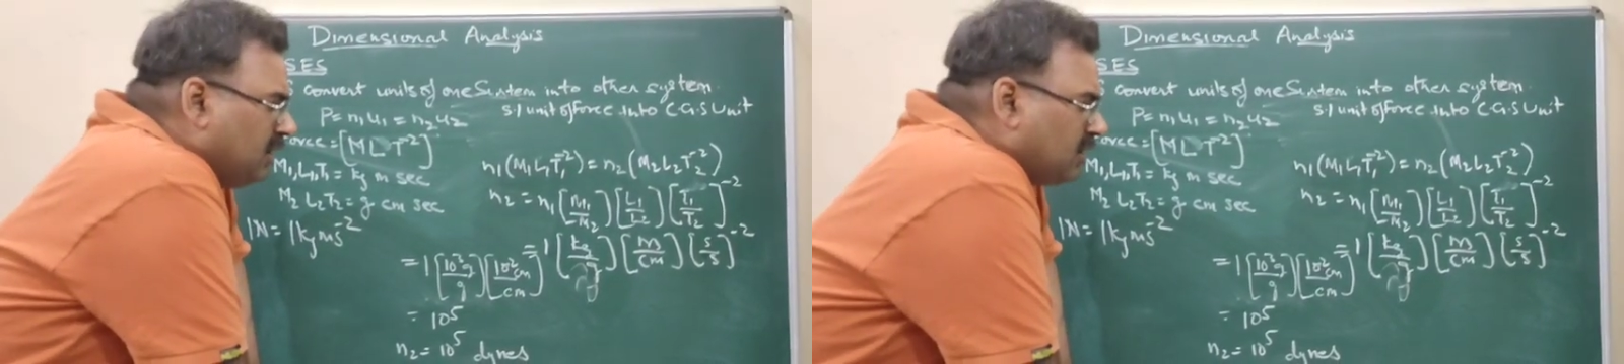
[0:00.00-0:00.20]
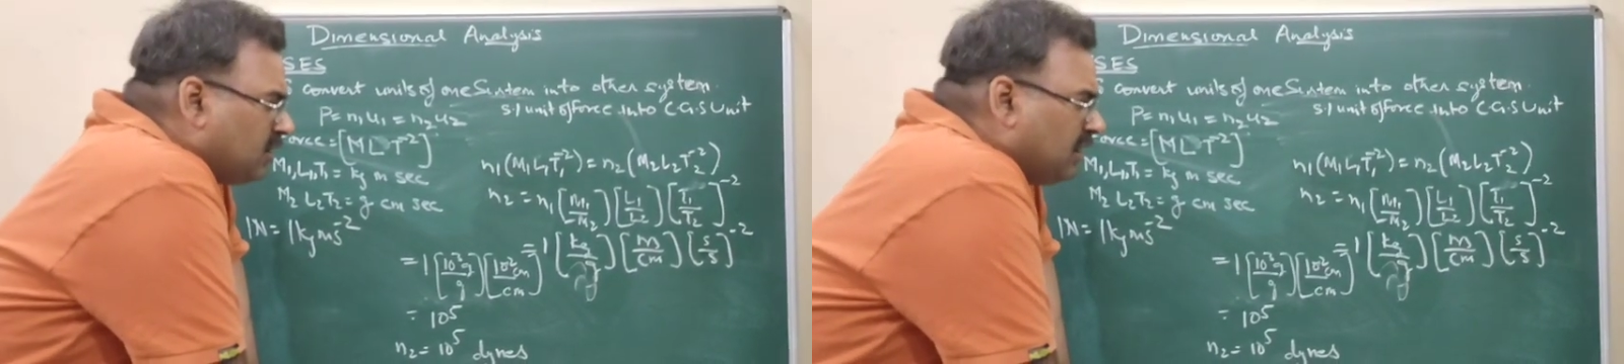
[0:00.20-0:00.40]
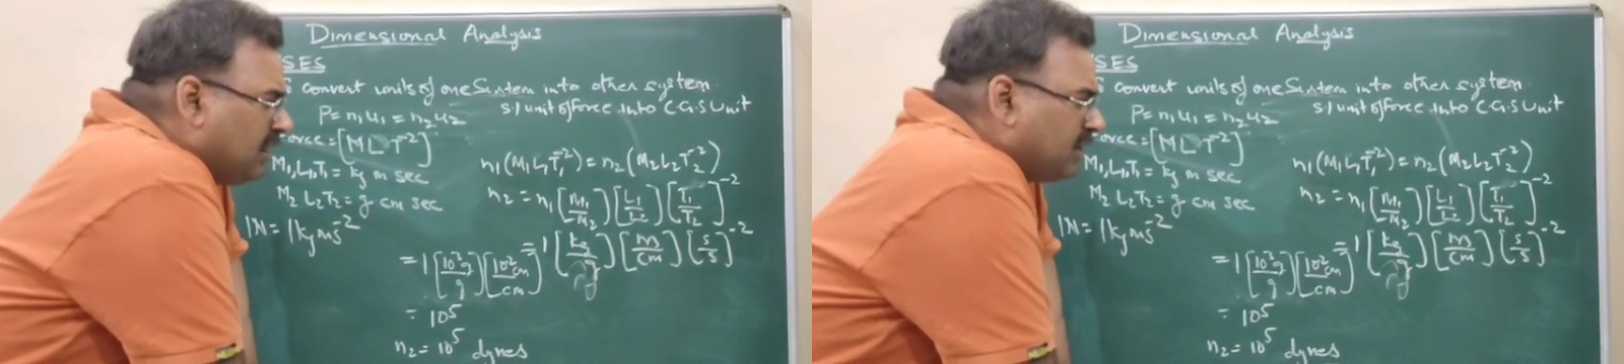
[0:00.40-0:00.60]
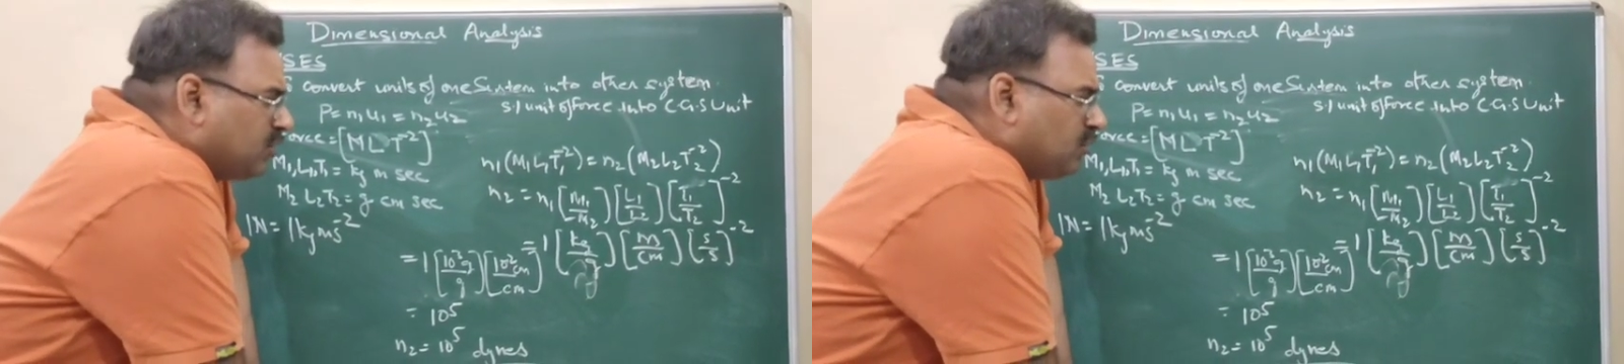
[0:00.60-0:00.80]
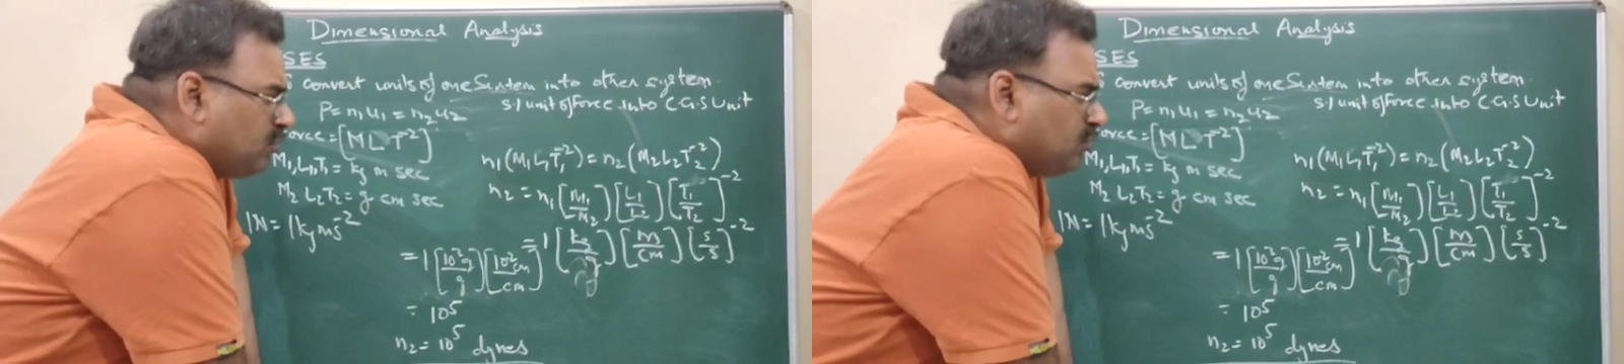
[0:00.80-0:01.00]
Now
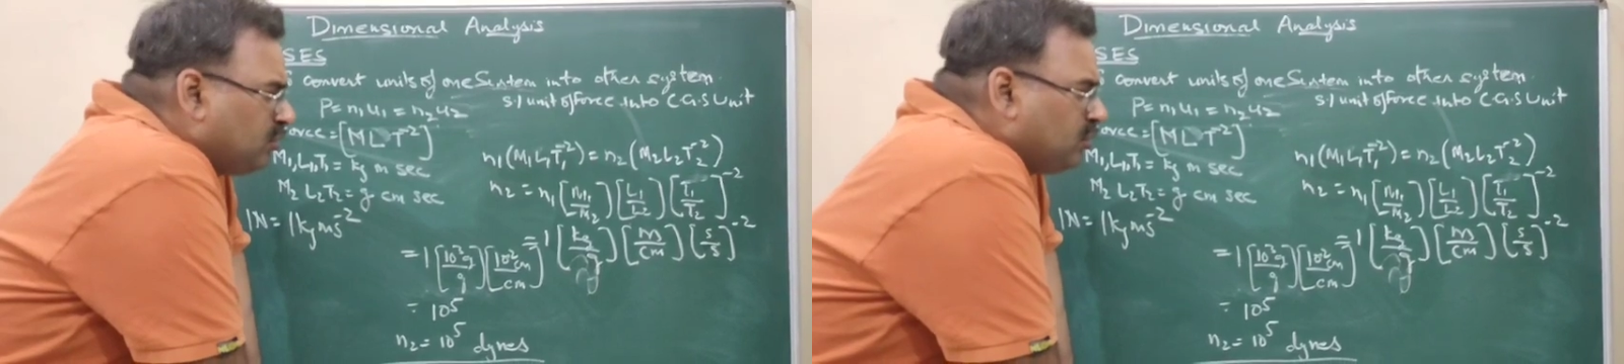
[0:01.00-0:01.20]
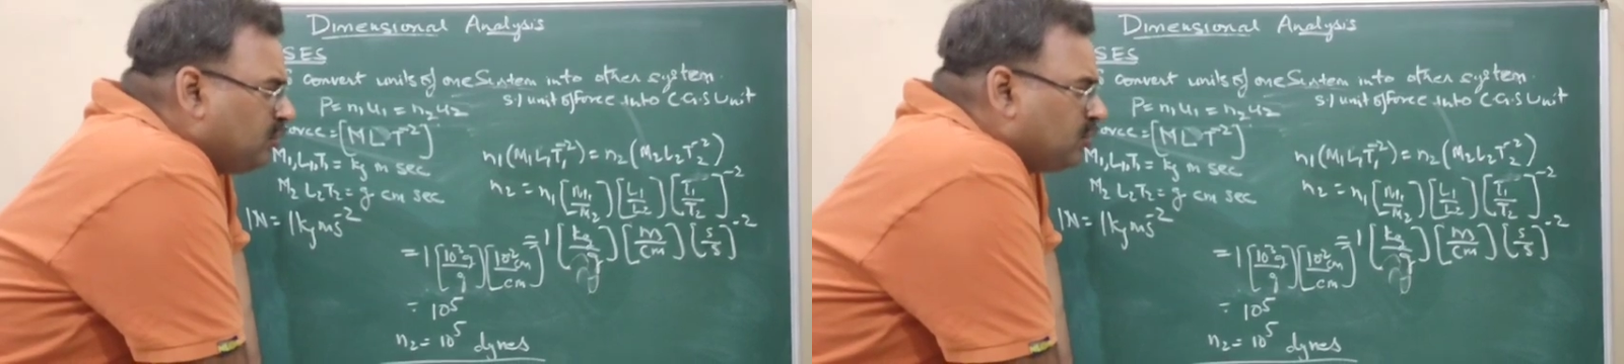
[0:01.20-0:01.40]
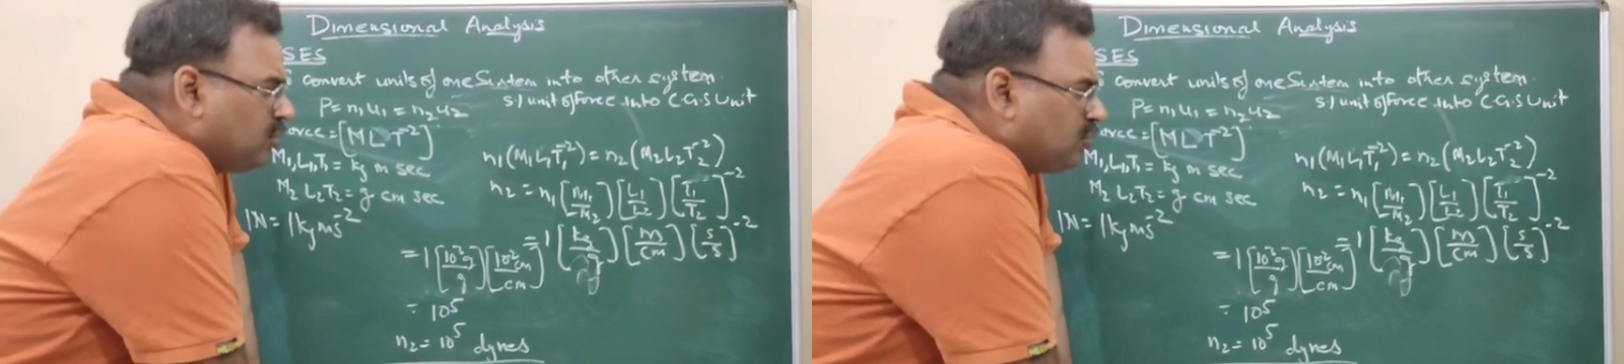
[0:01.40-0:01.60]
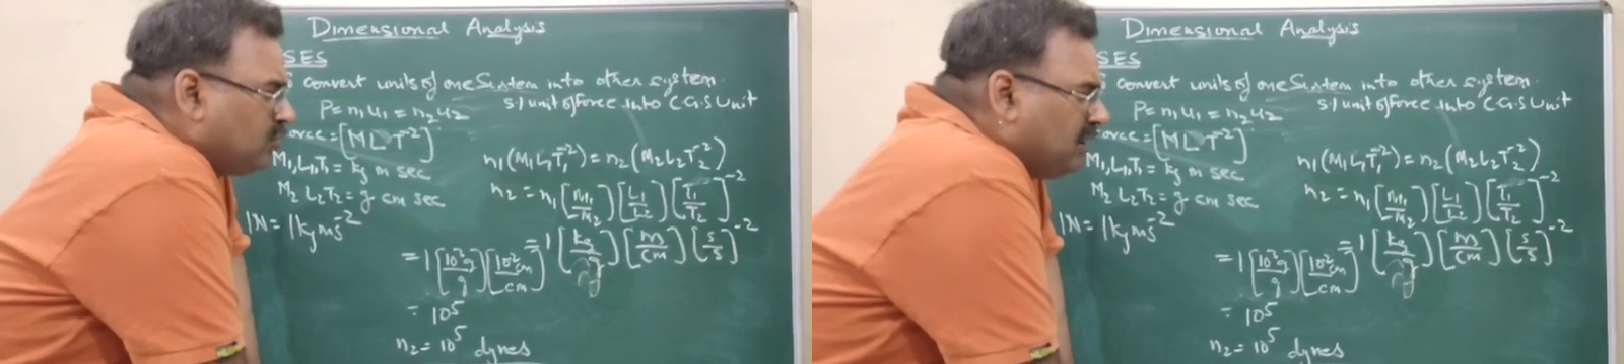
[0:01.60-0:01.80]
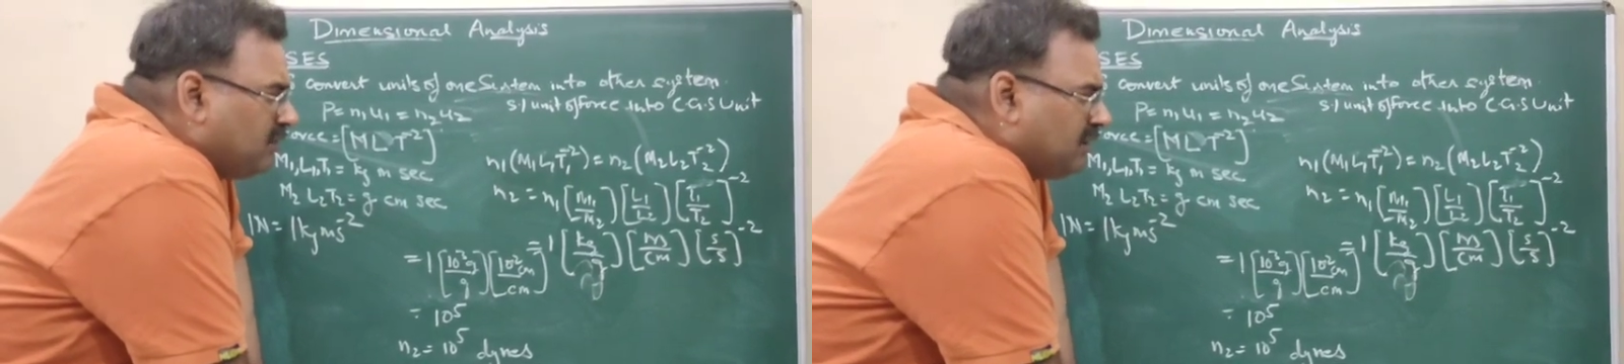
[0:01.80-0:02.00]
N2 equal
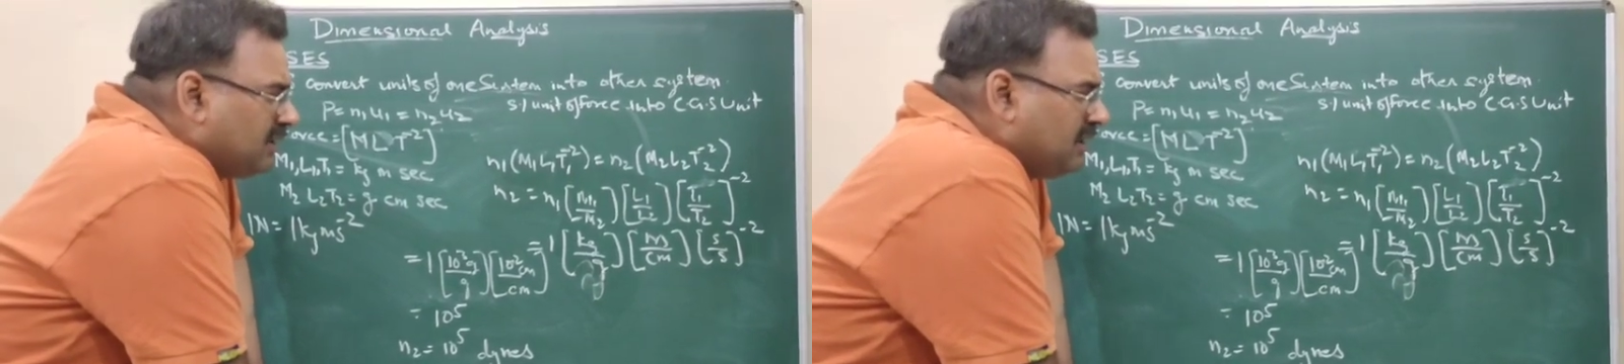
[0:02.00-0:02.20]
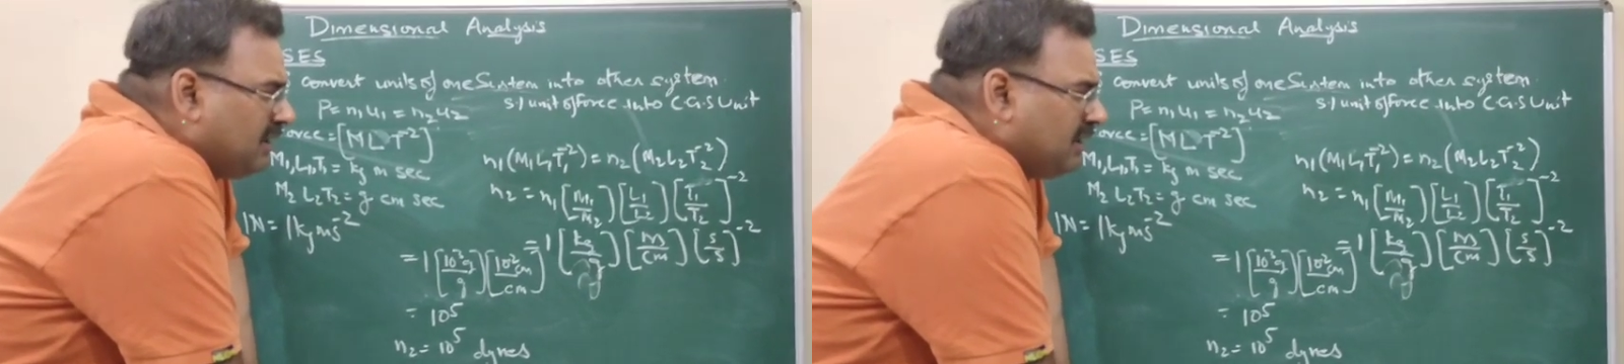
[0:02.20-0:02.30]
to N1,